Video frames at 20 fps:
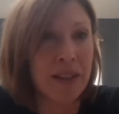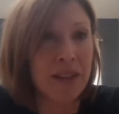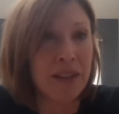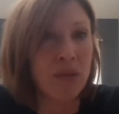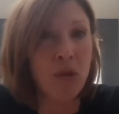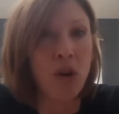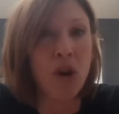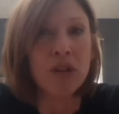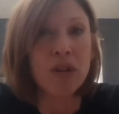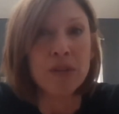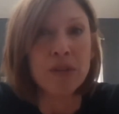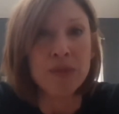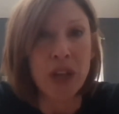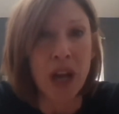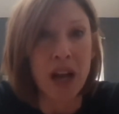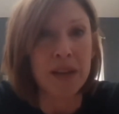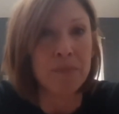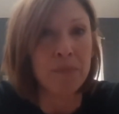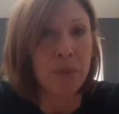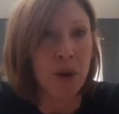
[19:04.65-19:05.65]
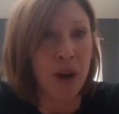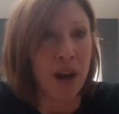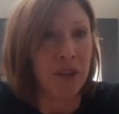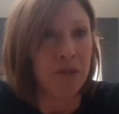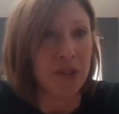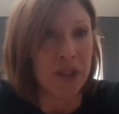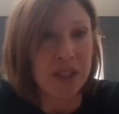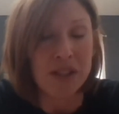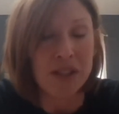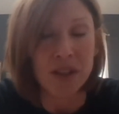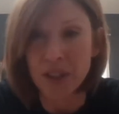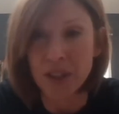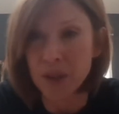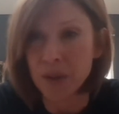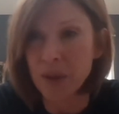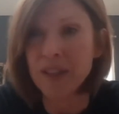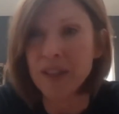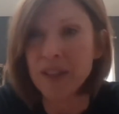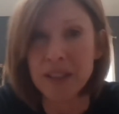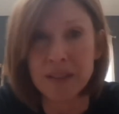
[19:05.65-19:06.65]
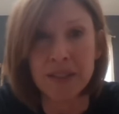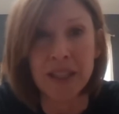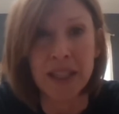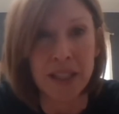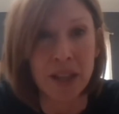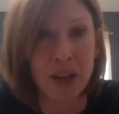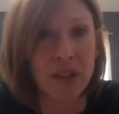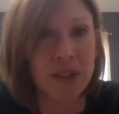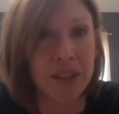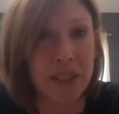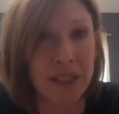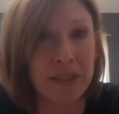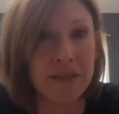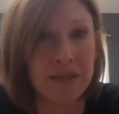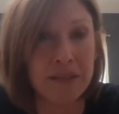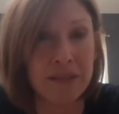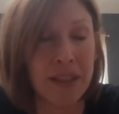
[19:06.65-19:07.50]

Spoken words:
the role of nonprofits, although I think they all need,